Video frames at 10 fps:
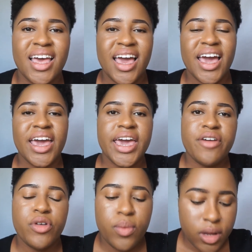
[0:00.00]
Hey
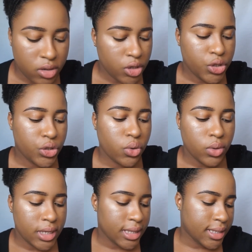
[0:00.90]
everyone, so
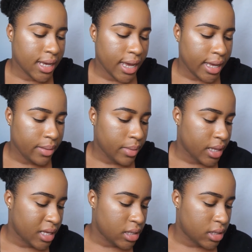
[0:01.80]
the time
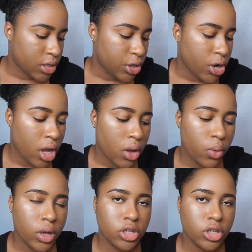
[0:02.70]
is now